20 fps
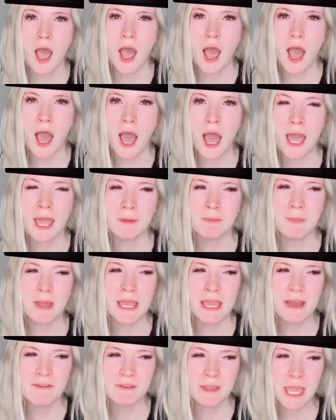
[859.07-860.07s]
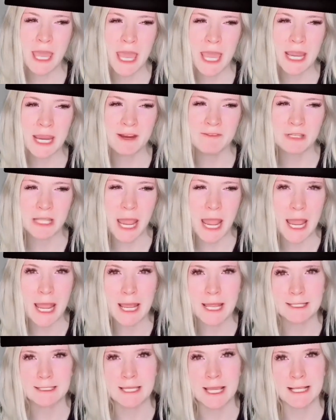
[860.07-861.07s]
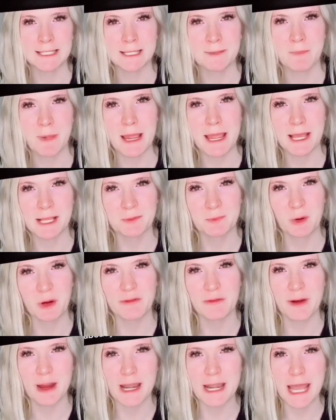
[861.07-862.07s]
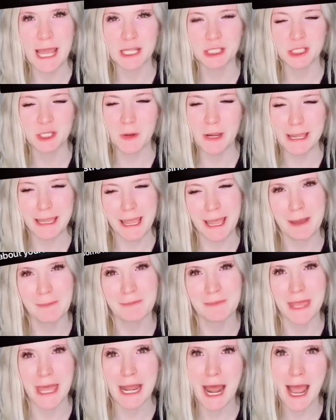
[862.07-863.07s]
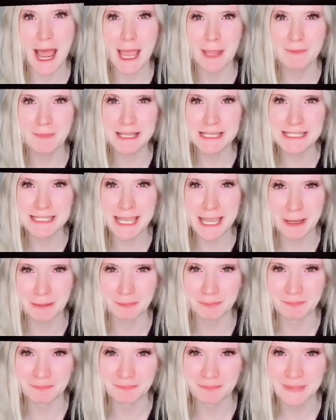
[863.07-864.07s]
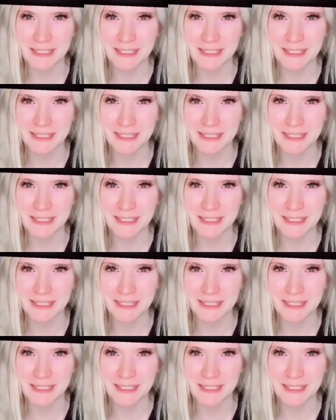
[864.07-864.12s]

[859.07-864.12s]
I may have caved and texted my ex-boyfriend at 2 a.m. that I miss him.